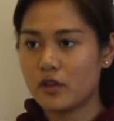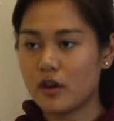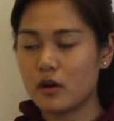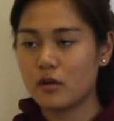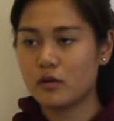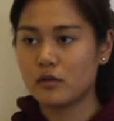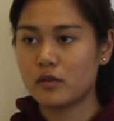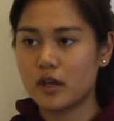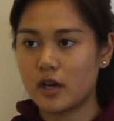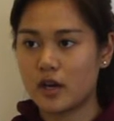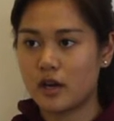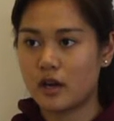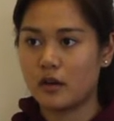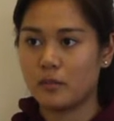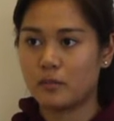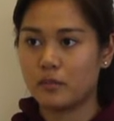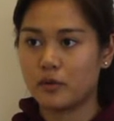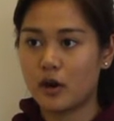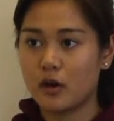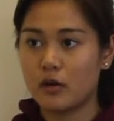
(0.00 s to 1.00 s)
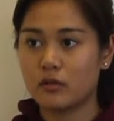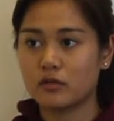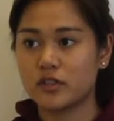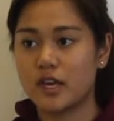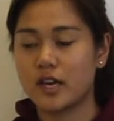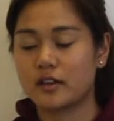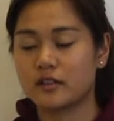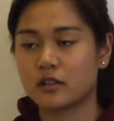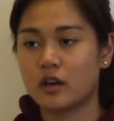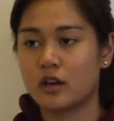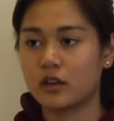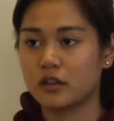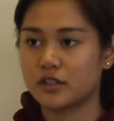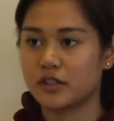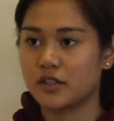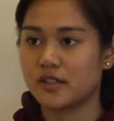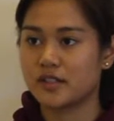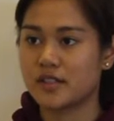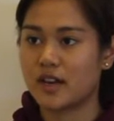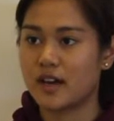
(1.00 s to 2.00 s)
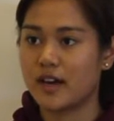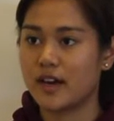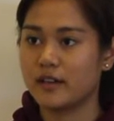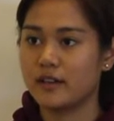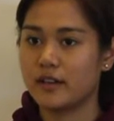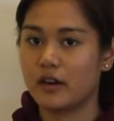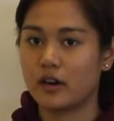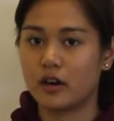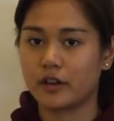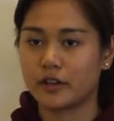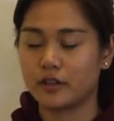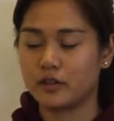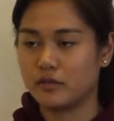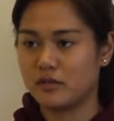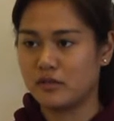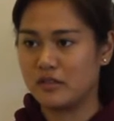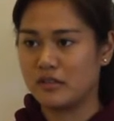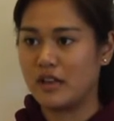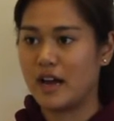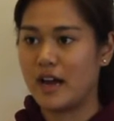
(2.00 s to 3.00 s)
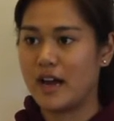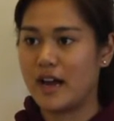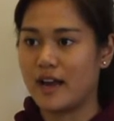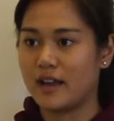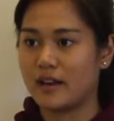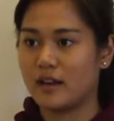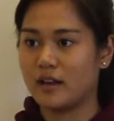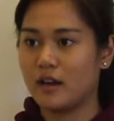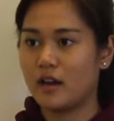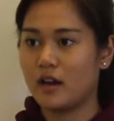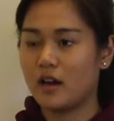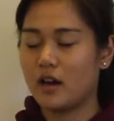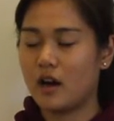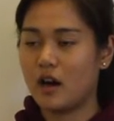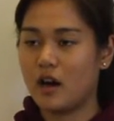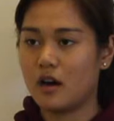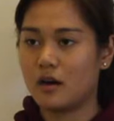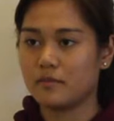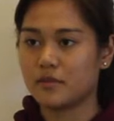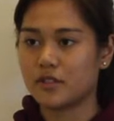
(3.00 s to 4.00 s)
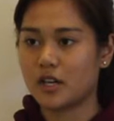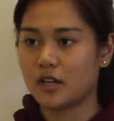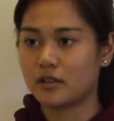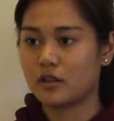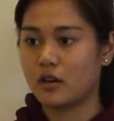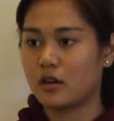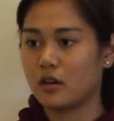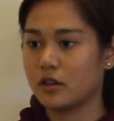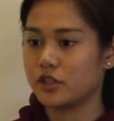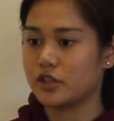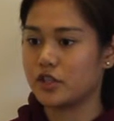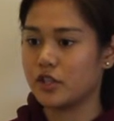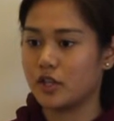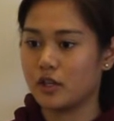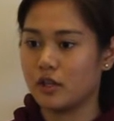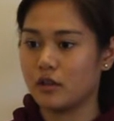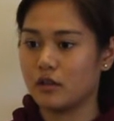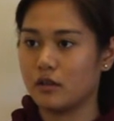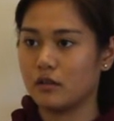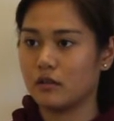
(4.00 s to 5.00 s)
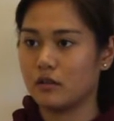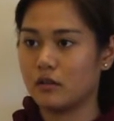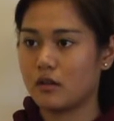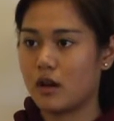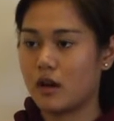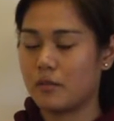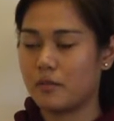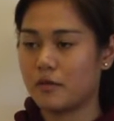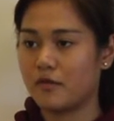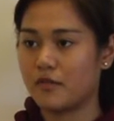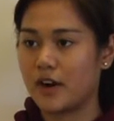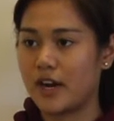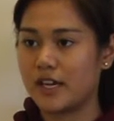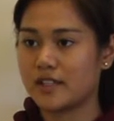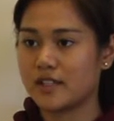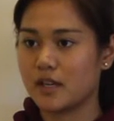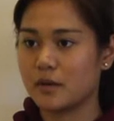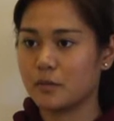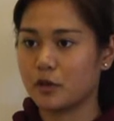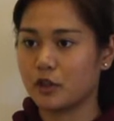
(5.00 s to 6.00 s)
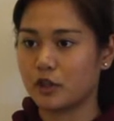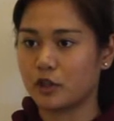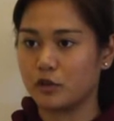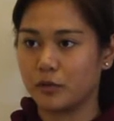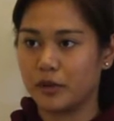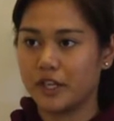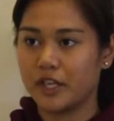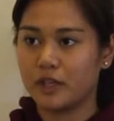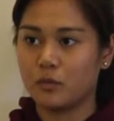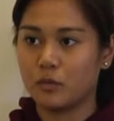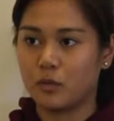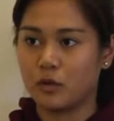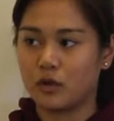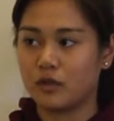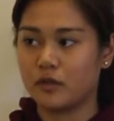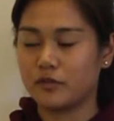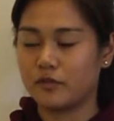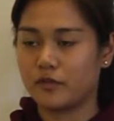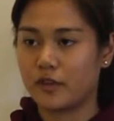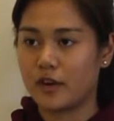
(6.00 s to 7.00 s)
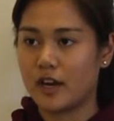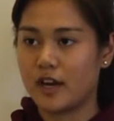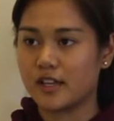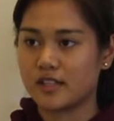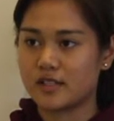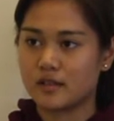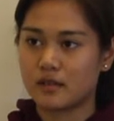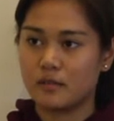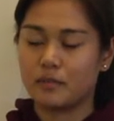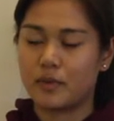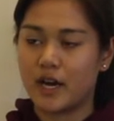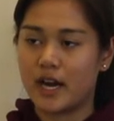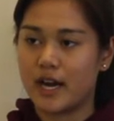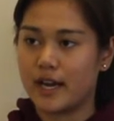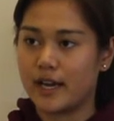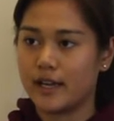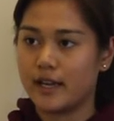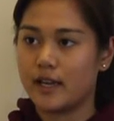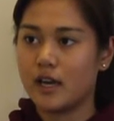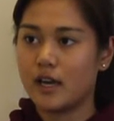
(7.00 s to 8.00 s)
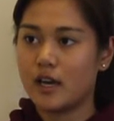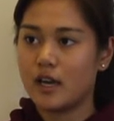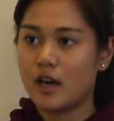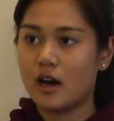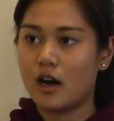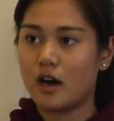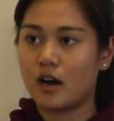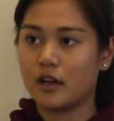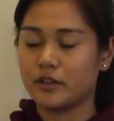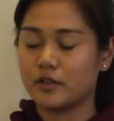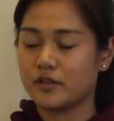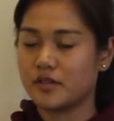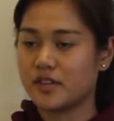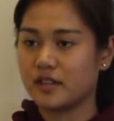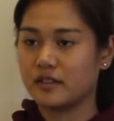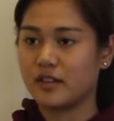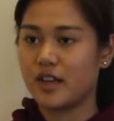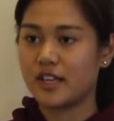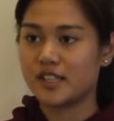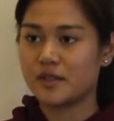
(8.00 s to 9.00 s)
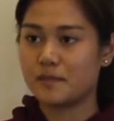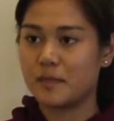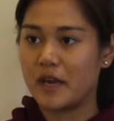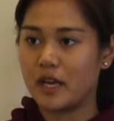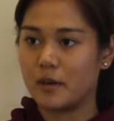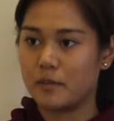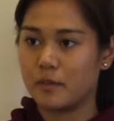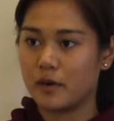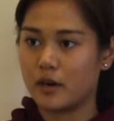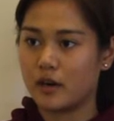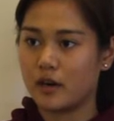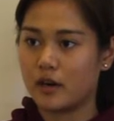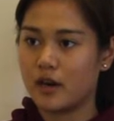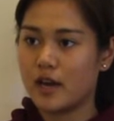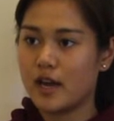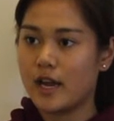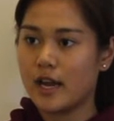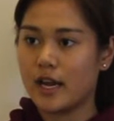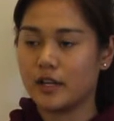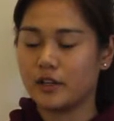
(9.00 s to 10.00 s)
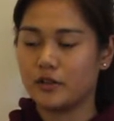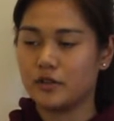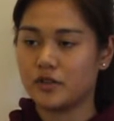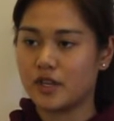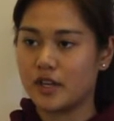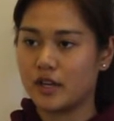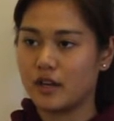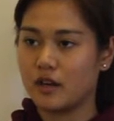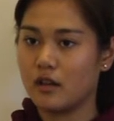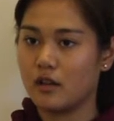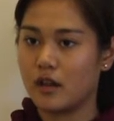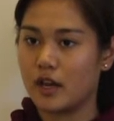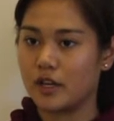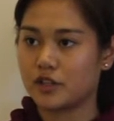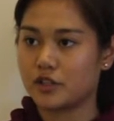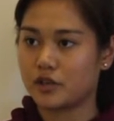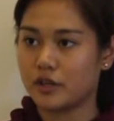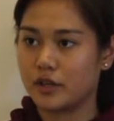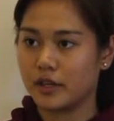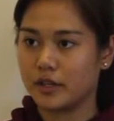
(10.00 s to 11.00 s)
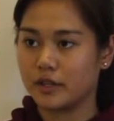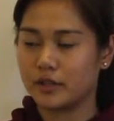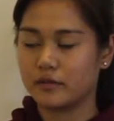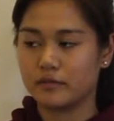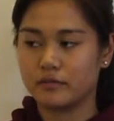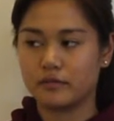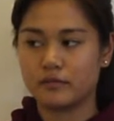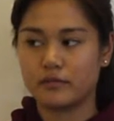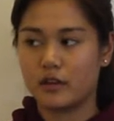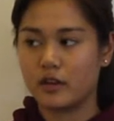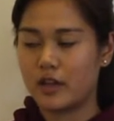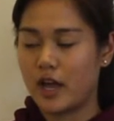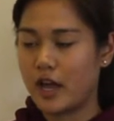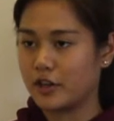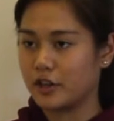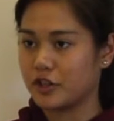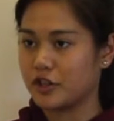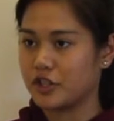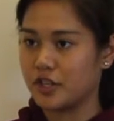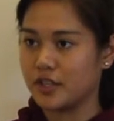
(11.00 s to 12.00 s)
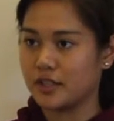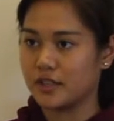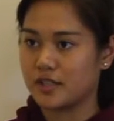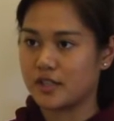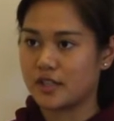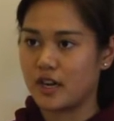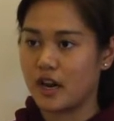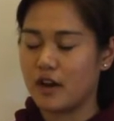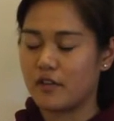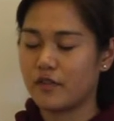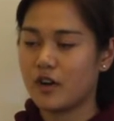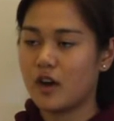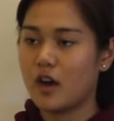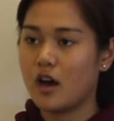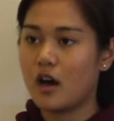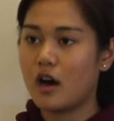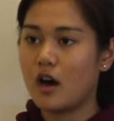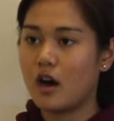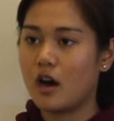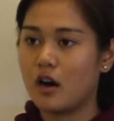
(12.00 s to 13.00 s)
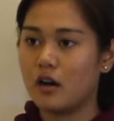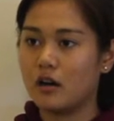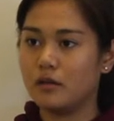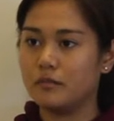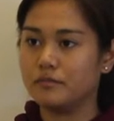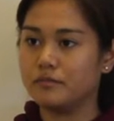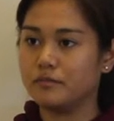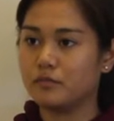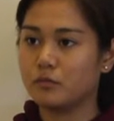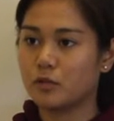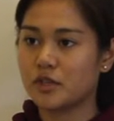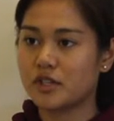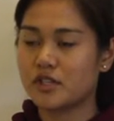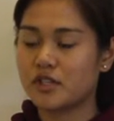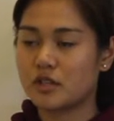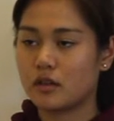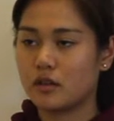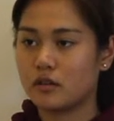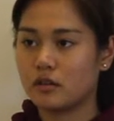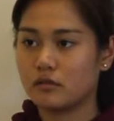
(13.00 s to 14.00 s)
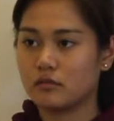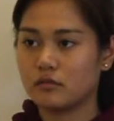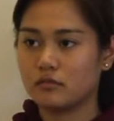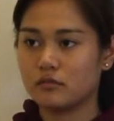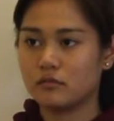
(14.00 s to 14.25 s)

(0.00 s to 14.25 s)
though the pro-technology side argues that uh, technology uh, provides a more green world for us by uh, using less paper and using electric energy and stuff, um, we're still,